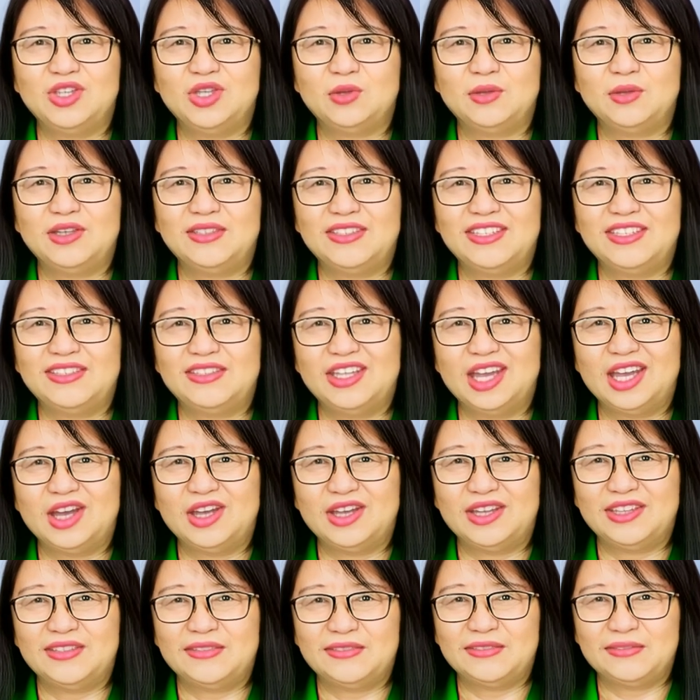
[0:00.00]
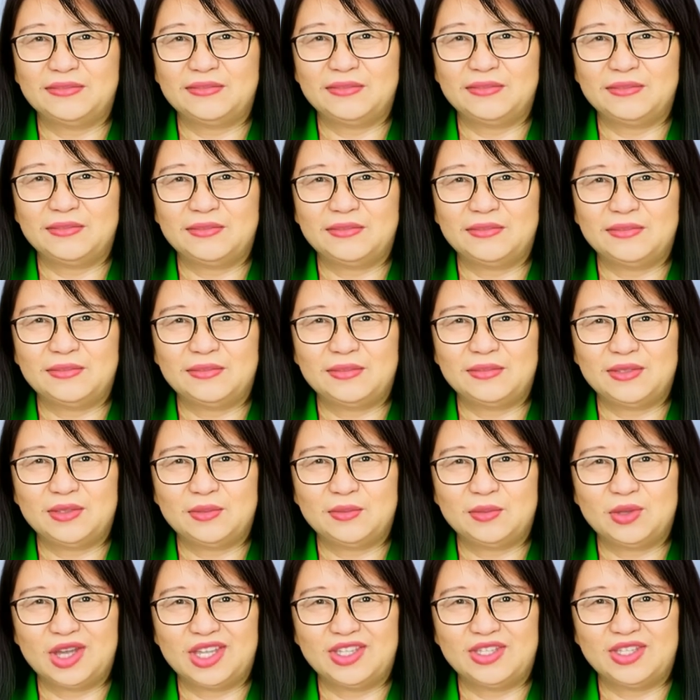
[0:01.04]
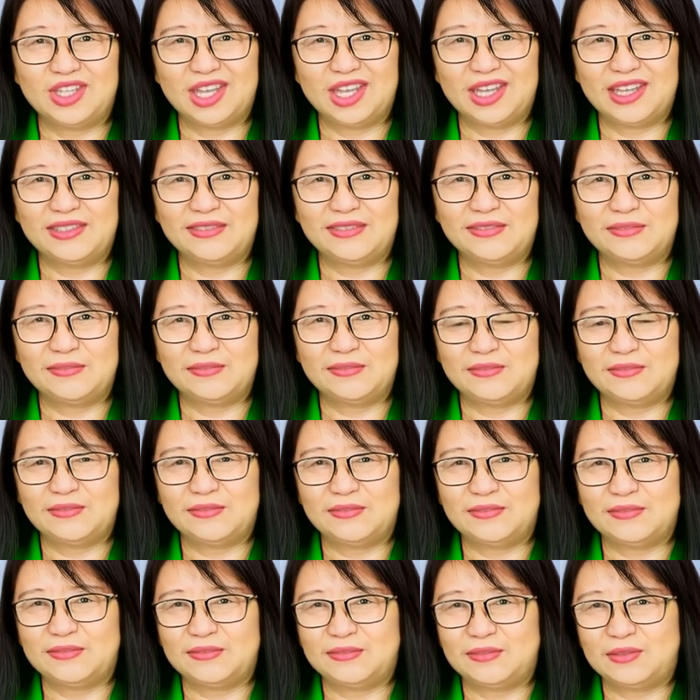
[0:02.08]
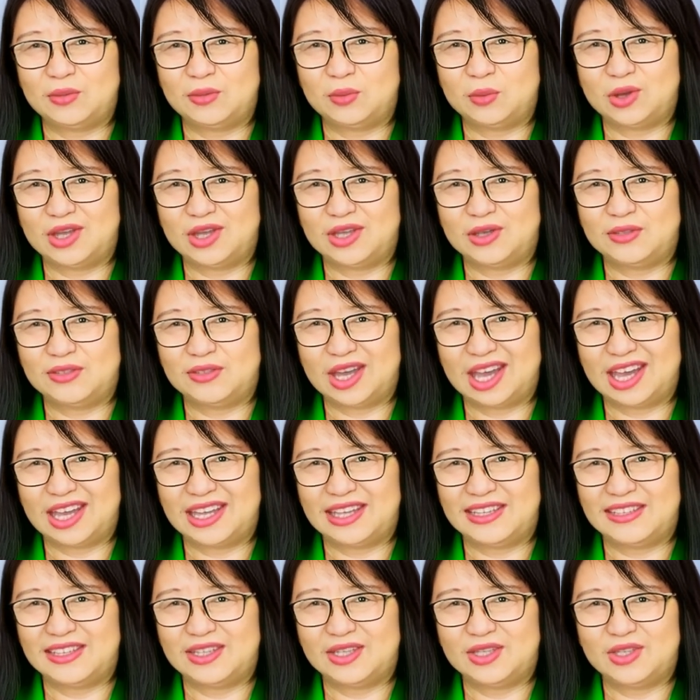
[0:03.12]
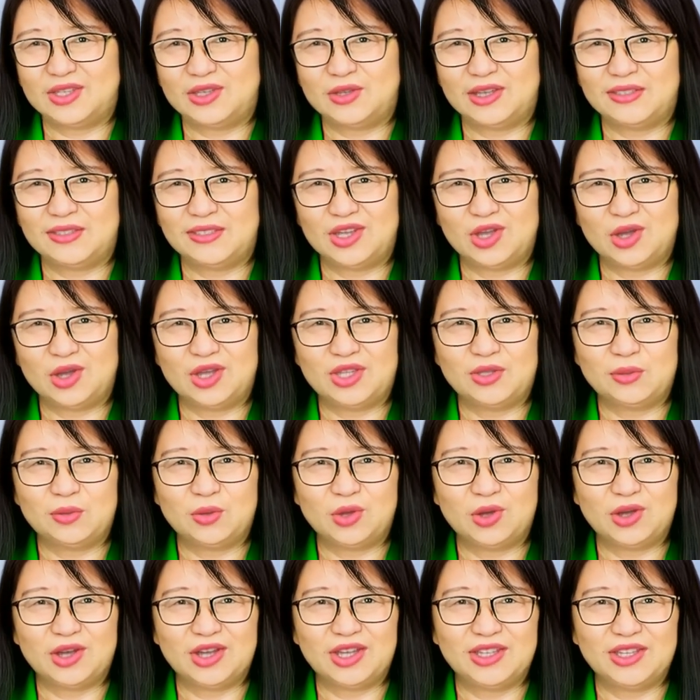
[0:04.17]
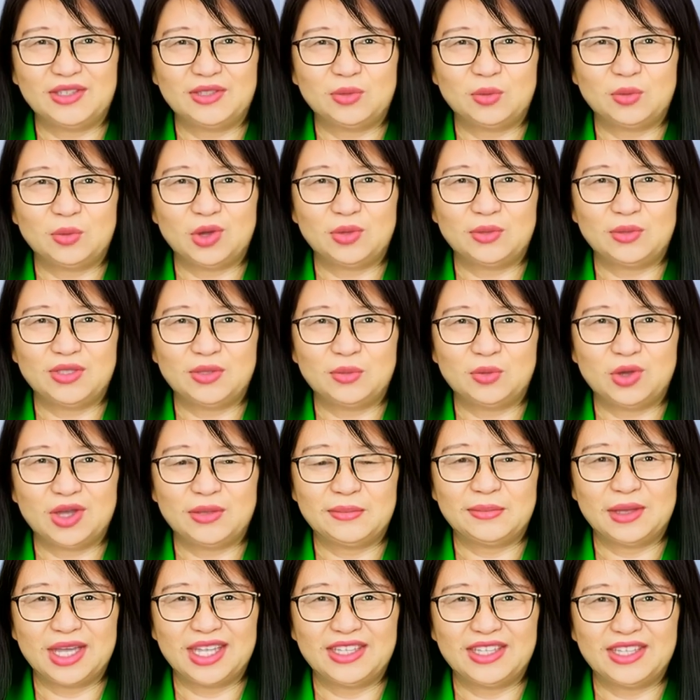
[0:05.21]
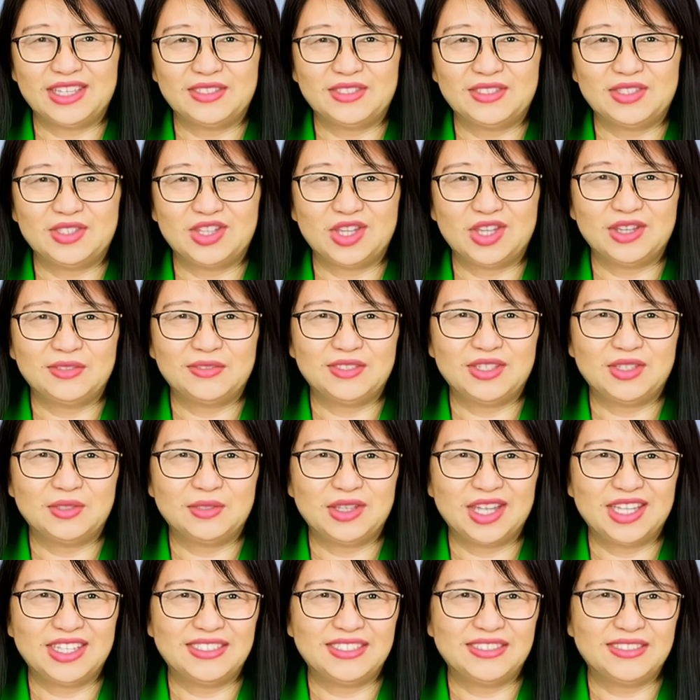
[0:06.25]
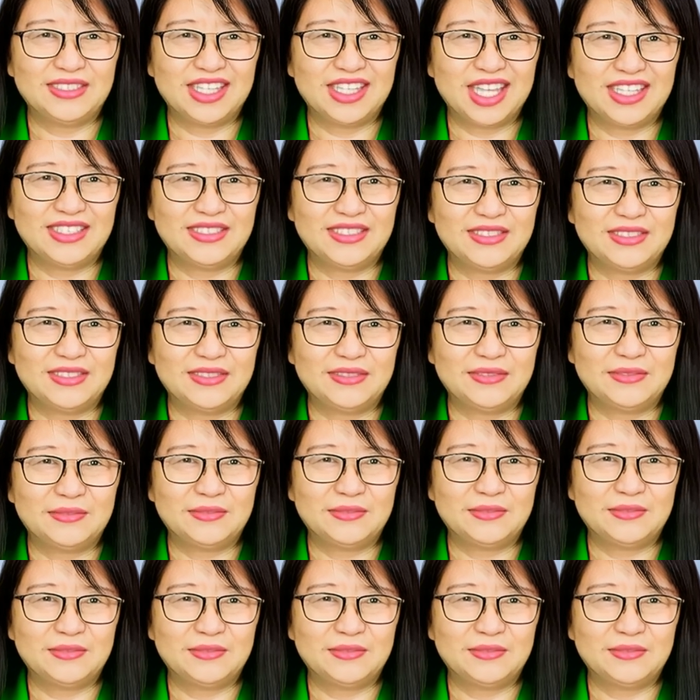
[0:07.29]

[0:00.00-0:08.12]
USSR. Russia. 109. During the Cold War, what was one main concern of the United States?